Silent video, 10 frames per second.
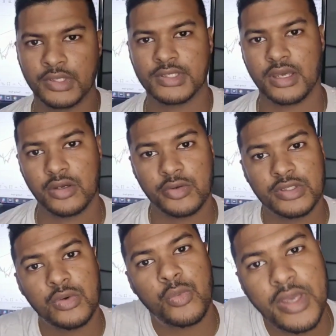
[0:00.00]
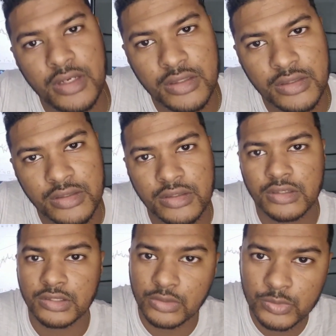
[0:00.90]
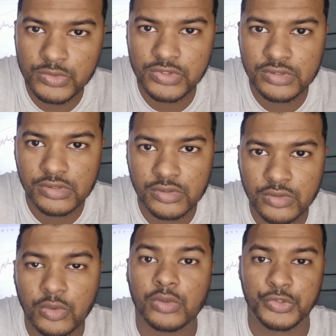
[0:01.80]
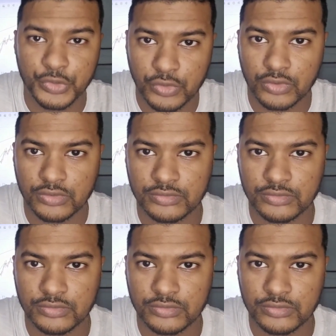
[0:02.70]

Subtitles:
It's either going to win, lose, or draw.